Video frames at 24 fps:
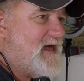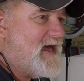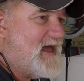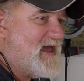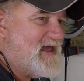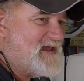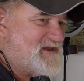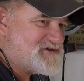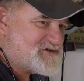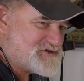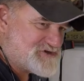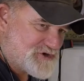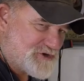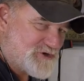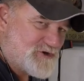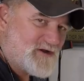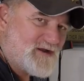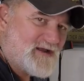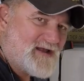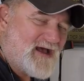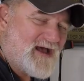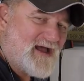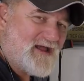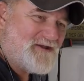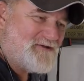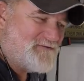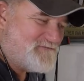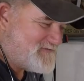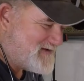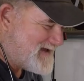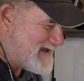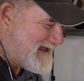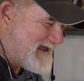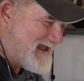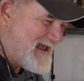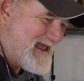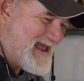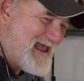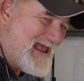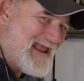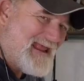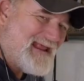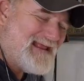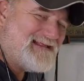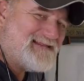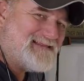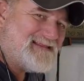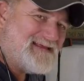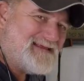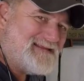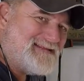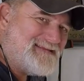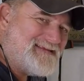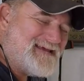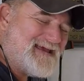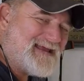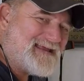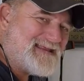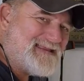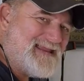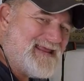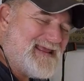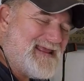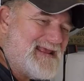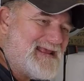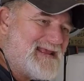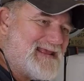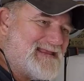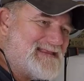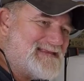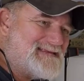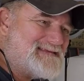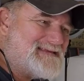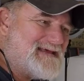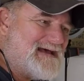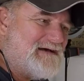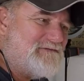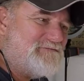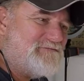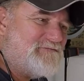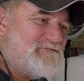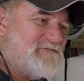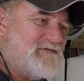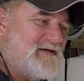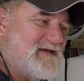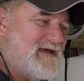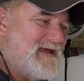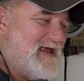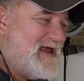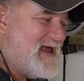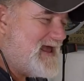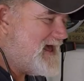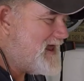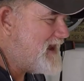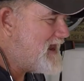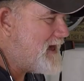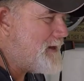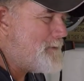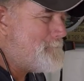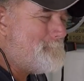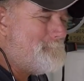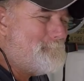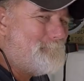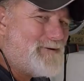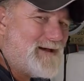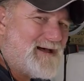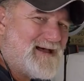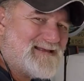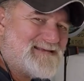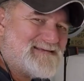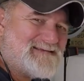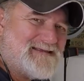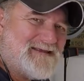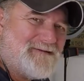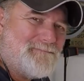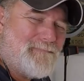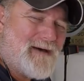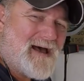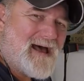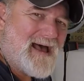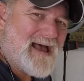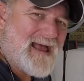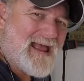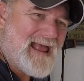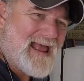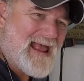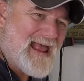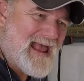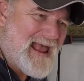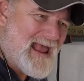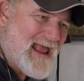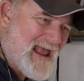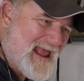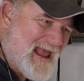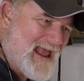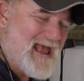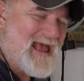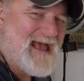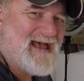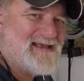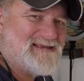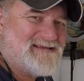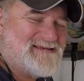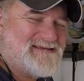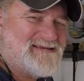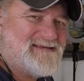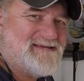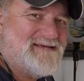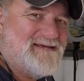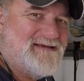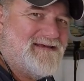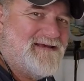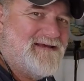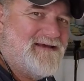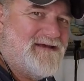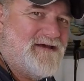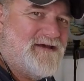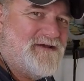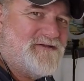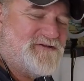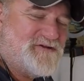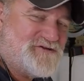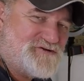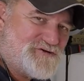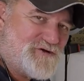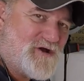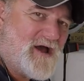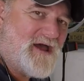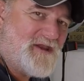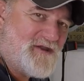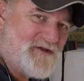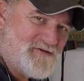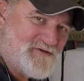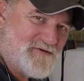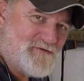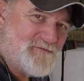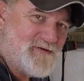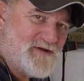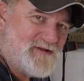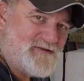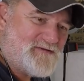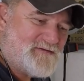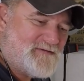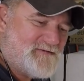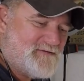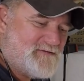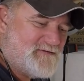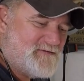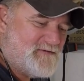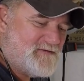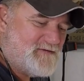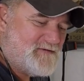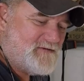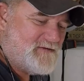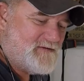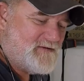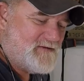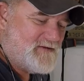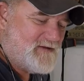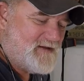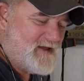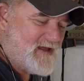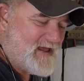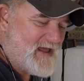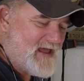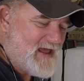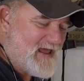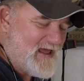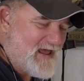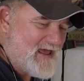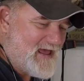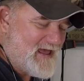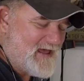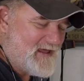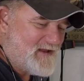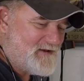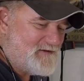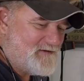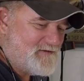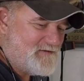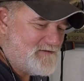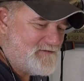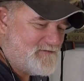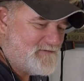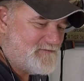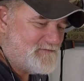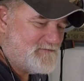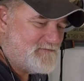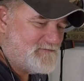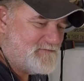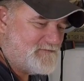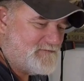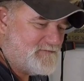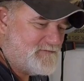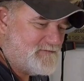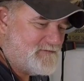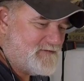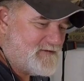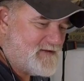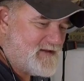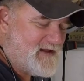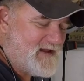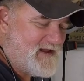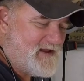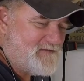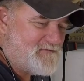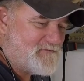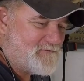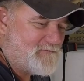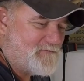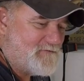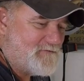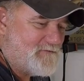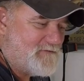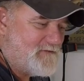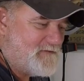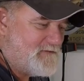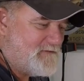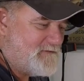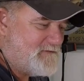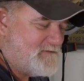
a certain kind of angling technique and stuff. And I'm busting my ass to try to do it. And either